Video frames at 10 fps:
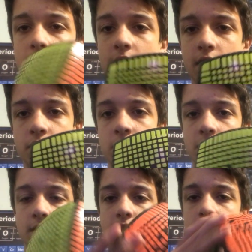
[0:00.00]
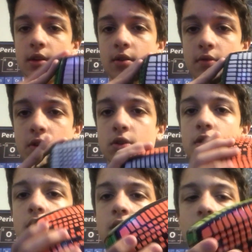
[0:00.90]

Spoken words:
I gotta re-sticker this thing eventually.